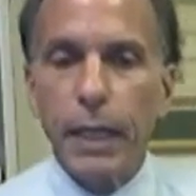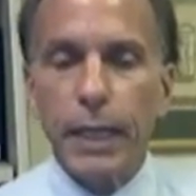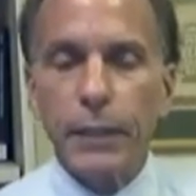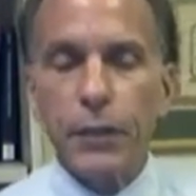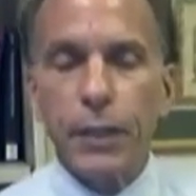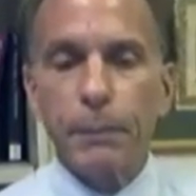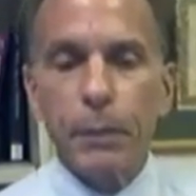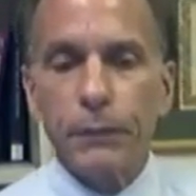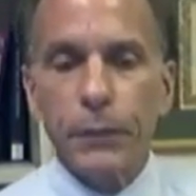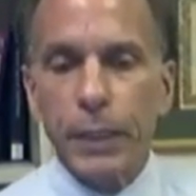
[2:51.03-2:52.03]

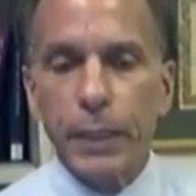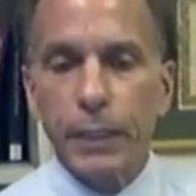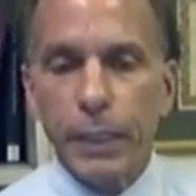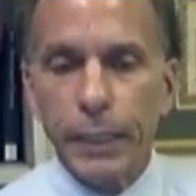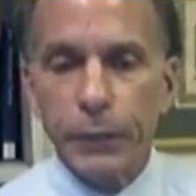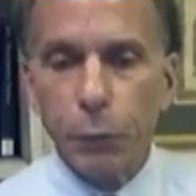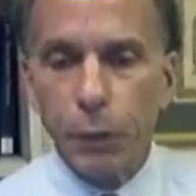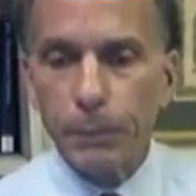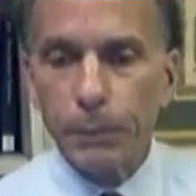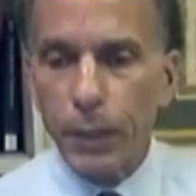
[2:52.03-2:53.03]
example of the NIH
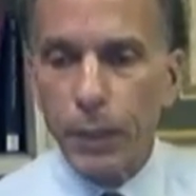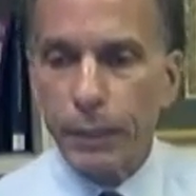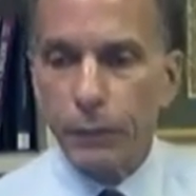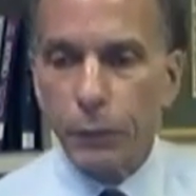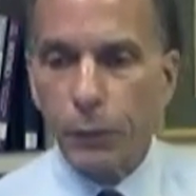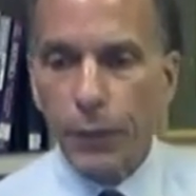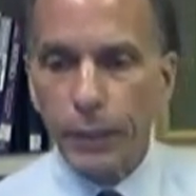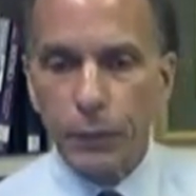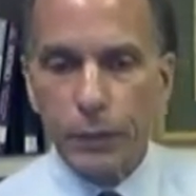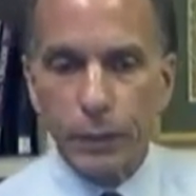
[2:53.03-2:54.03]
website in
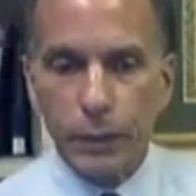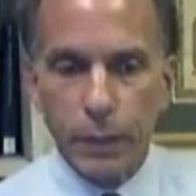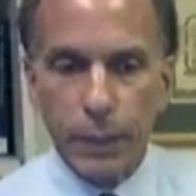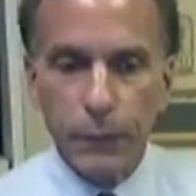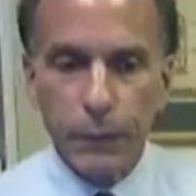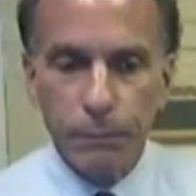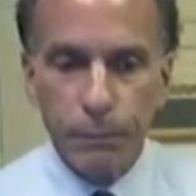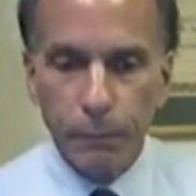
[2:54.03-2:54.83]
2011.